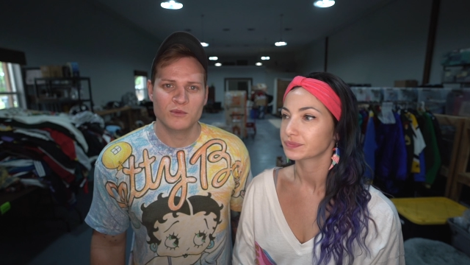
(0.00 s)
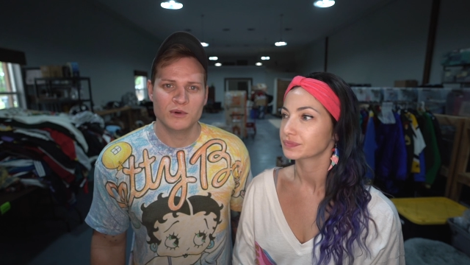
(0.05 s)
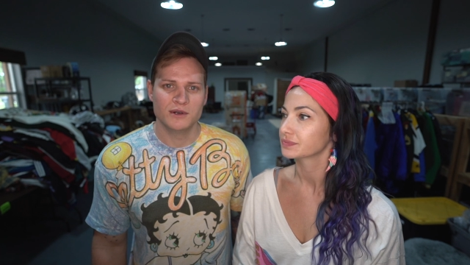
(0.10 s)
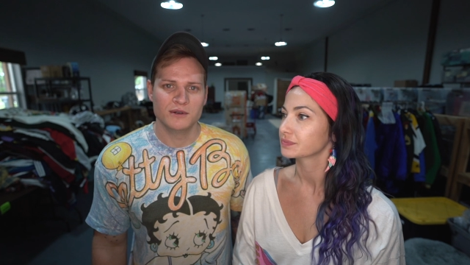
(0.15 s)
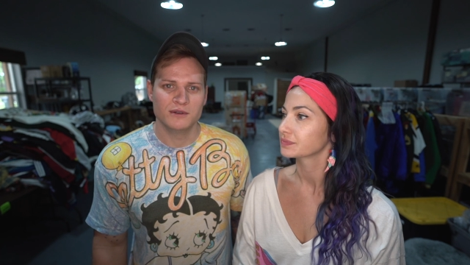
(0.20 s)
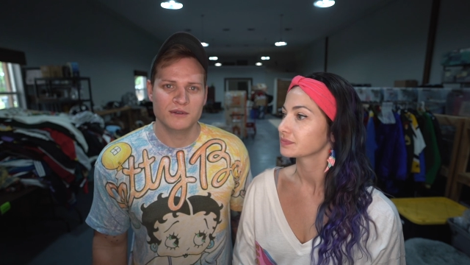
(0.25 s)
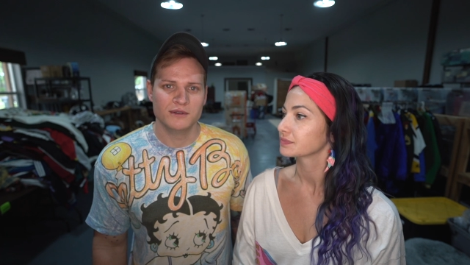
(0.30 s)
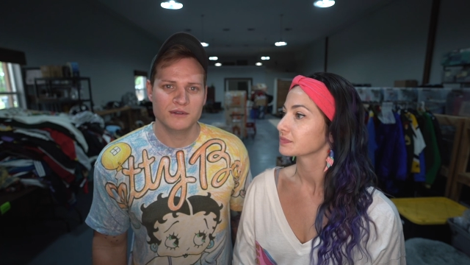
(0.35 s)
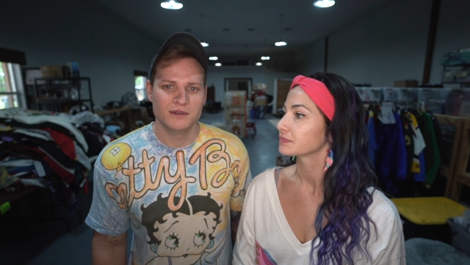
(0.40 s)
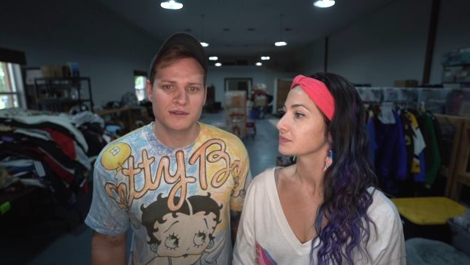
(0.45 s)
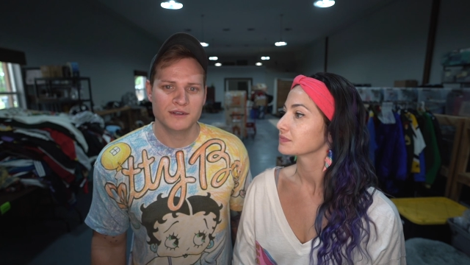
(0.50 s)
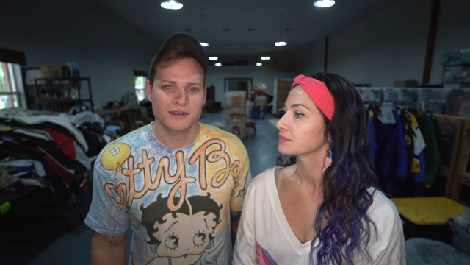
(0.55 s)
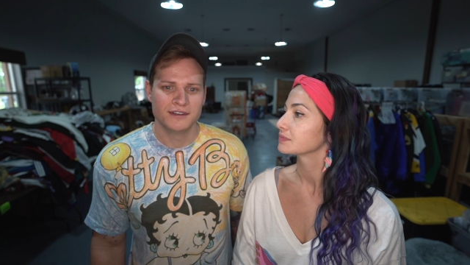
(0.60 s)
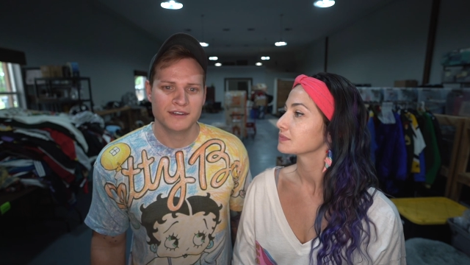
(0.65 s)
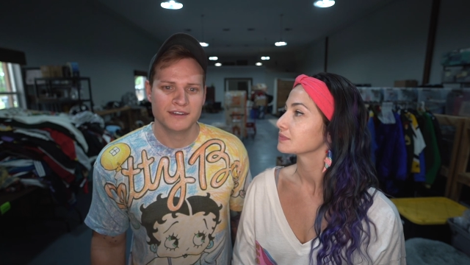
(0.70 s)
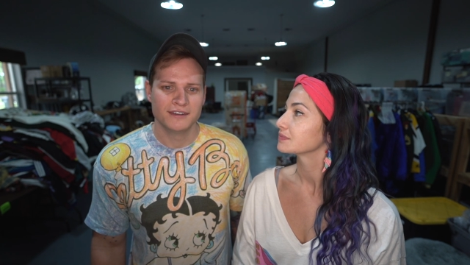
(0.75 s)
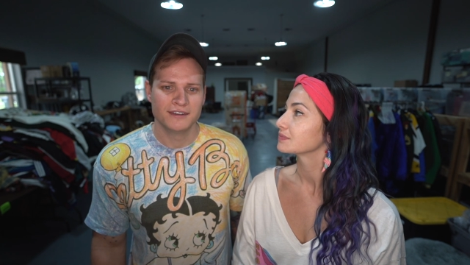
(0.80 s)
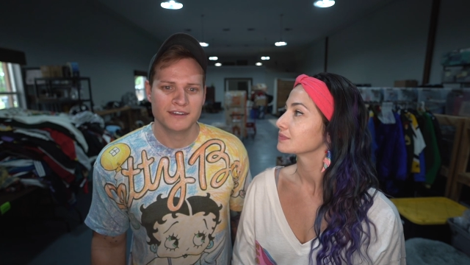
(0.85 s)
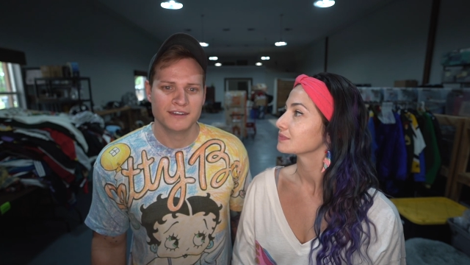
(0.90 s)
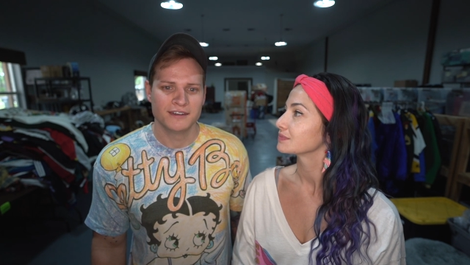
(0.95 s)
Speaker 1: we'll
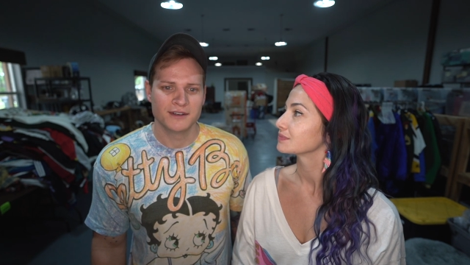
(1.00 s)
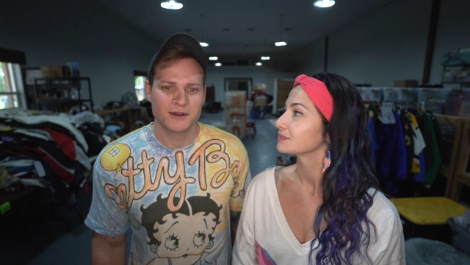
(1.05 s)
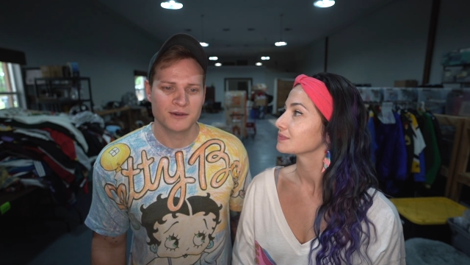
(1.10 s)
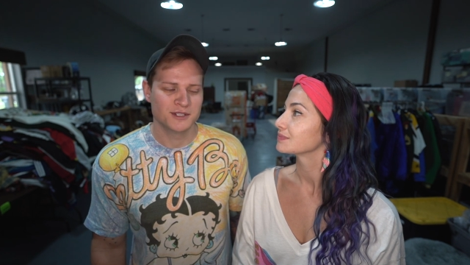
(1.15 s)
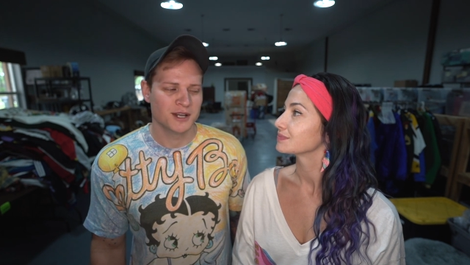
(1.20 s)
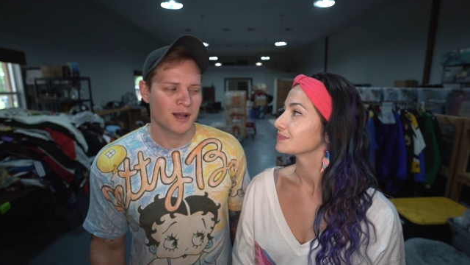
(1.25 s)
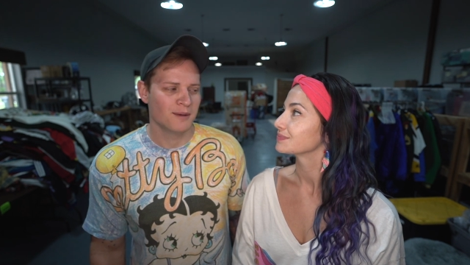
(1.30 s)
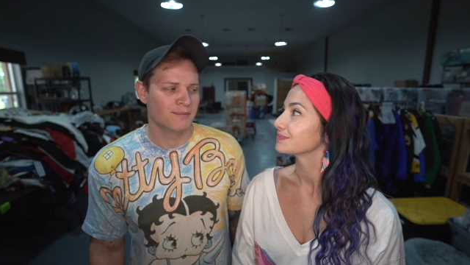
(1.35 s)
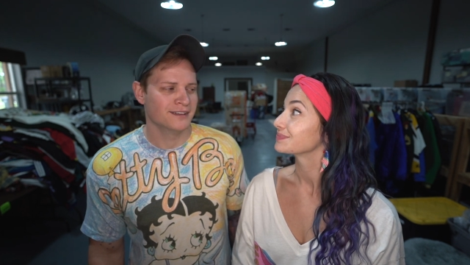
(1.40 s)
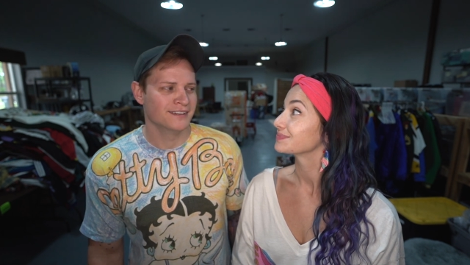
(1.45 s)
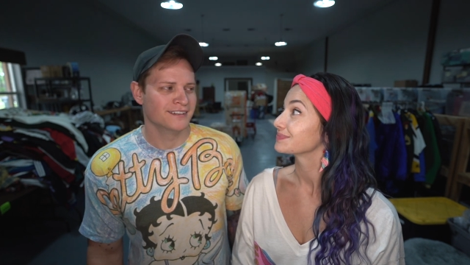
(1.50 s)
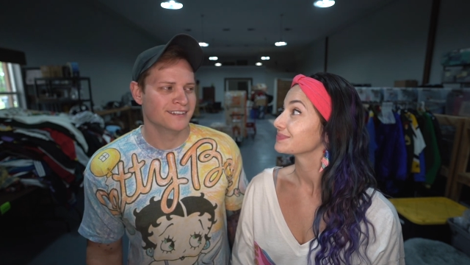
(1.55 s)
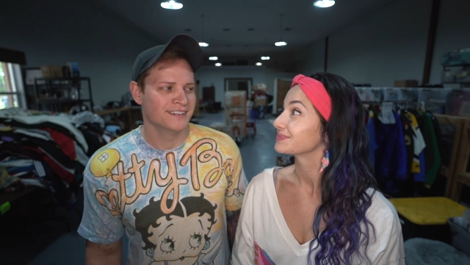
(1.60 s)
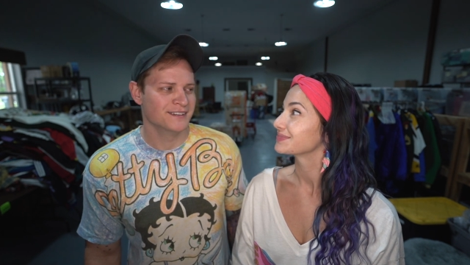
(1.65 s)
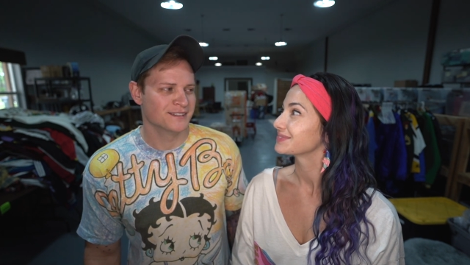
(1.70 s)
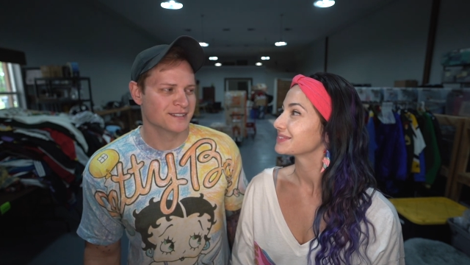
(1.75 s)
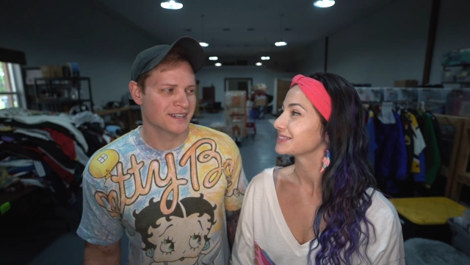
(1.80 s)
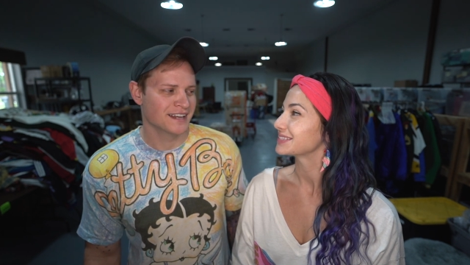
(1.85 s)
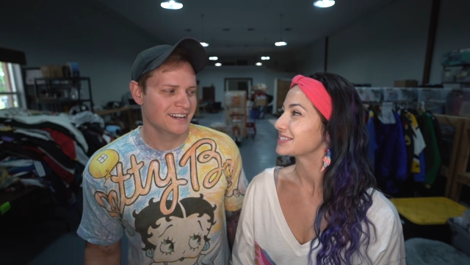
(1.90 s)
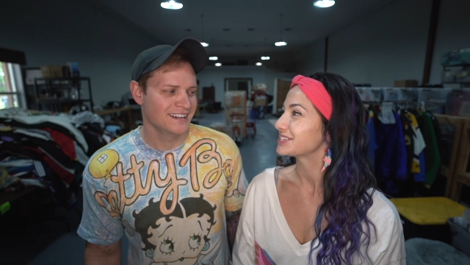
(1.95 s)
go shopping.
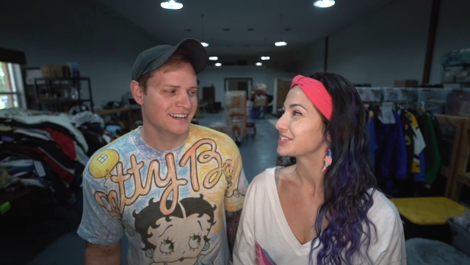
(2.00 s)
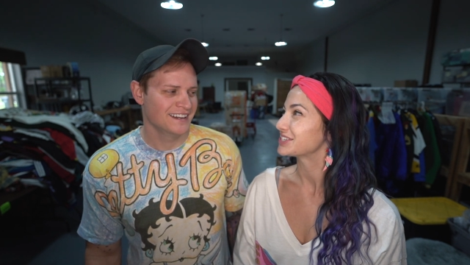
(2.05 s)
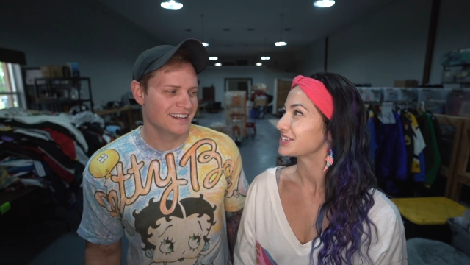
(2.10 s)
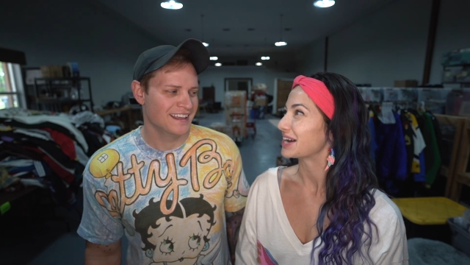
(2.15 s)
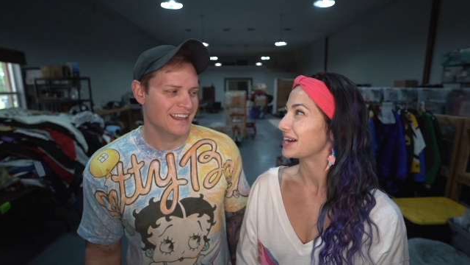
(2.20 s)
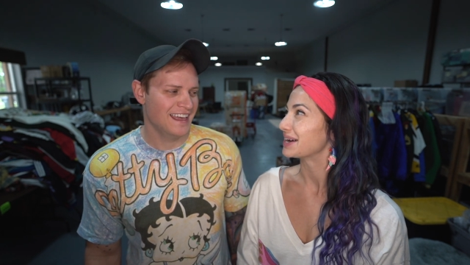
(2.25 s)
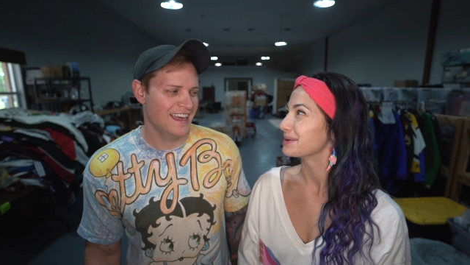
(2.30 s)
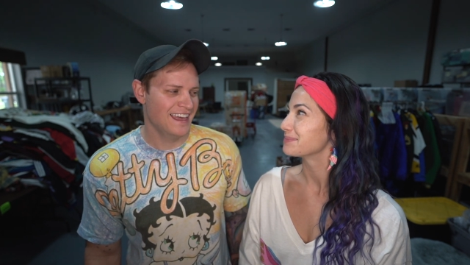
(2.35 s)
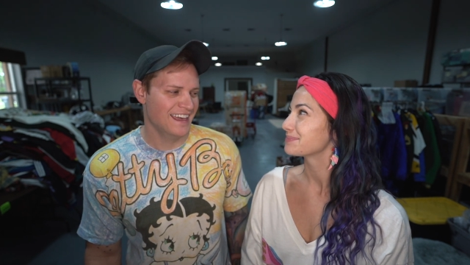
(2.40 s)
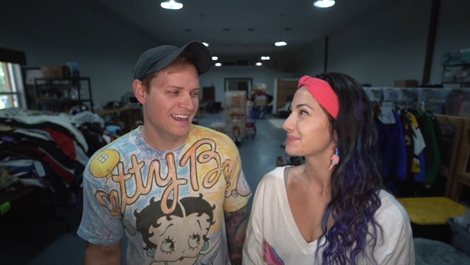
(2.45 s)
You excited? Let's shop.